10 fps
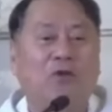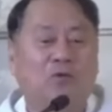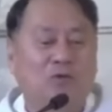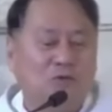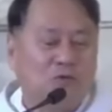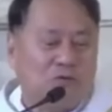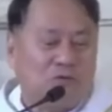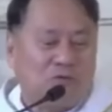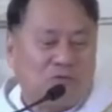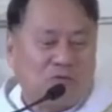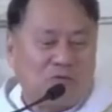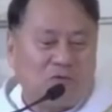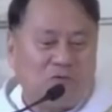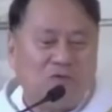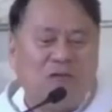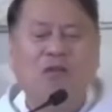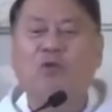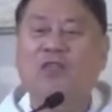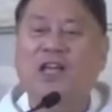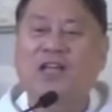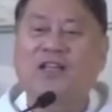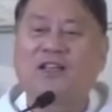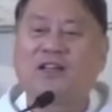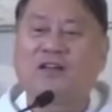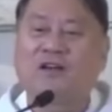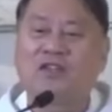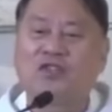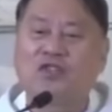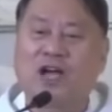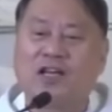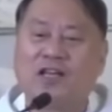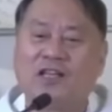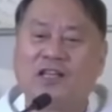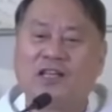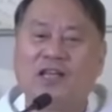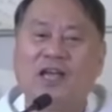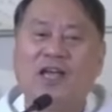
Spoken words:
to not to take the Christianity